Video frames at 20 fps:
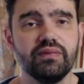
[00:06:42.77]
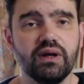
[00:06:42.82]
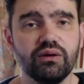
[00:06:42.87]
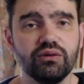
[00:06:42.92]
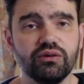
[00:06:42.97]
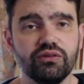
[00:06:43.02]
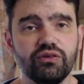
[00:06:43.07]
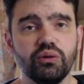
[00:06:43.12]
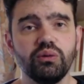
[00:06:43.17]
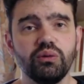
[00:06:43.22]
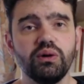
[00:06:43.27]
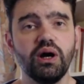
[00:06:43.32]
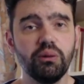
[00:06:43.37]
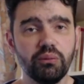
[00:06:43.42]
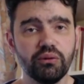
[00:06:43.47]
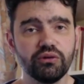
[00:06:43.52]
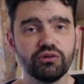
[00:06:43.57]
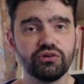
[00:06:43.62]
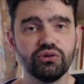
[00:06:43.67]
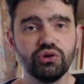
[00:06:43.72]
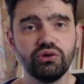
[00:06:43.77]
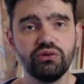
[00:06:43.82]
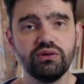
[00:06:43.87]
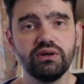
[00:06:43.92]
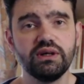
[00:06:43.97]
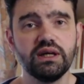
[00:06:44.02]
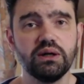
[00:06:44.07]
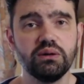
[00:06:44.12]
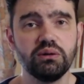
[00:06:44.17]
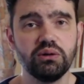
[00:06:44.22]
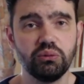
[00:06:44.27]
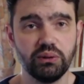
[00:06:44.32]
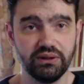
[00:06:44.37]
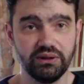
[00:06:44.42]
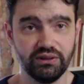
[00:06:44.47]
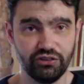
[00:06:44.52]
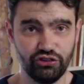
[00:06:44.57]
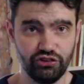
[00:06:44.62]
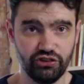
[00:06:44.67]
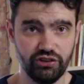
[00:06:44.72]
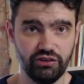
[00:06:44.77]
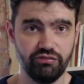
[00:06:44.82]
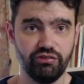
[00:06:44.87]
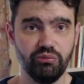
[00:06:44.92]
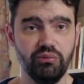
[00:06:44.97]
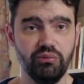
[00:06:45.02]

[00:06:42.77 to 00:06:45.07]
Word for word: As of you know my story, now it went to shit